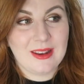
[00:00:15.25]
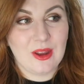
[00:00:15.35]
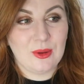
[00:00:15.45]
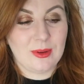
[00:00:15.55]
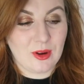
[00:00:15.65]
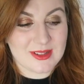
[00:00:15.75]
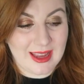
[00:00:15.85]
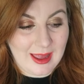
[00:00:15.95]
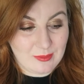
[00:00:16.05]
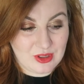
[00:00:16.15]
Now, because
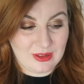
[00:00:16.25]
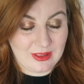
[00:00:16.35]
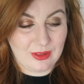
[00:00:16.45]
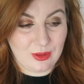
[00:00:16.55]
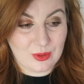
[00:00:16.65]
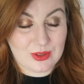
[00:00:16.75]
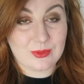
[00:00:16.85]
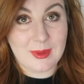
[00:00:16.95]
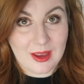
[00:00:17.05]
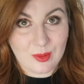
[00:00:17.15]
I am doing
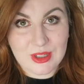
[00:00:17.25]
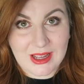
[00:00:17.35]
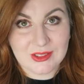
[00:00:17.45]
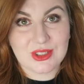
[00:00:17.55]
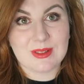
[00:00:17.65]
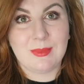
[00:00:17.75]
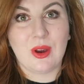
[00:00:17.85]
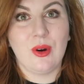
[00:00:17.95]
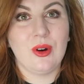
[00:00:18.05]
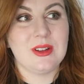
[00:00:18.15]
those makeup challenges and
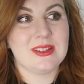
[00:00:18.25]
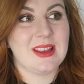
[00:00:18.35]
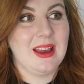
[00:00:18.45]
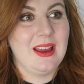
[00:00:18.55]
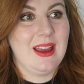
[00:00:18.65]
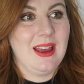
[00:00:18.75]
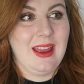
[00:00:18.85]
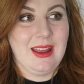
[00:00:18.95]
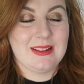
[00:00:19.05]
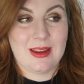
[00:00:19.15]
because
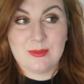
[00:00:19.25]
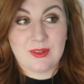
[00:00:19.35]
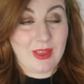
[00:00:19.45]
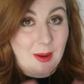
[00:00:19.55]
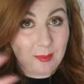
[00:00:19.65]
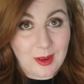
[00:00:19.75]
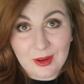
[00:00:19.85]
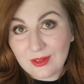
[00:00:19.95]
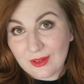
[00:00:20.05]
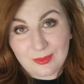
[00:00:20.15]
in terms of the
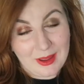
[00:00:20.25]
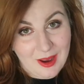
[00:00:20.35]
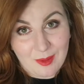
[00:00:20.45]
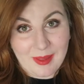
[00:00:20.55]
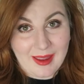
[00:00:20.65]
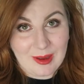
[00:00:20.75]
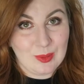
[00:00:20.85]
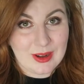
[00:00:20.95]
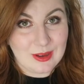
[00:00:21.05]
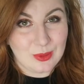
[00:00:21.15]
amount of makeup that I
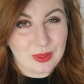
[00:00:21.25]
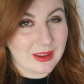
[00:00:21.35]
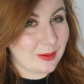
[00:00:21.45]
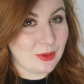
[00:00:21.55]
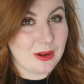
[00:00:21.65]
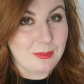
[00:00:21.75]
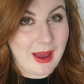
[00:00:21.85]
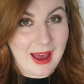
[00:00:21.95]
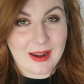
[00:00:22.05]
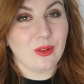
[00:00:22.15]
own, I don't think I'm going to
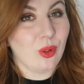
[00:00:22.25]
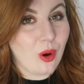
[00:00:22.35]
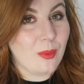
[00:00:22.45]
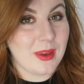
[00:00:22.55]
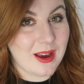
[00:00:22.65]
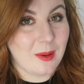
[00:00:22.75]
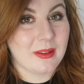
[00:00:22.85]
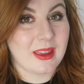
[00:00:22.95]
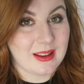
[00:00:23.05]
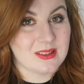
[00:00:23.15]
pan a lot of makeup.
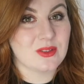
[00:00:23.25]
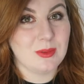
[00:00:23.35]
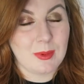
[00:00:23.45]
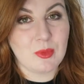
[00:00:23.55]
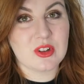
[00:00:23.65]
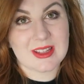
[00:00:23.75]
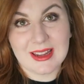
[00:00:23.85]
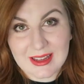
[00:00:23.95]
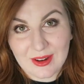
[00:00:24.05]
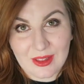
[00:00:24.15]
I think it's going to be more
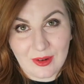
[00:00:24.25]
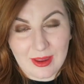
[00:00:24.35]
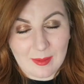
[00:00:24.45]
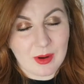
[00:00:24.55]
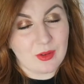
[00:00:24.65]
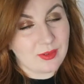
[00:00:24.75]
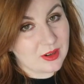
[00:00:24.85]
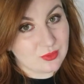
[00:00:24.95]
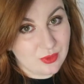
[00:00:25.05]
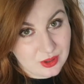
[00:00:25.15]
skincare that'll get my
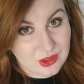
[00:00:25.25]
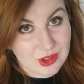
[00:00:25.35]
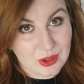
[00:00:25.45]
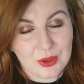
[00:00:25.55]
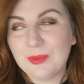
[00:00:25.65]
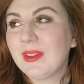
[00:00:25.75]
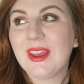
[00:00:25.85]
reverse rouge through.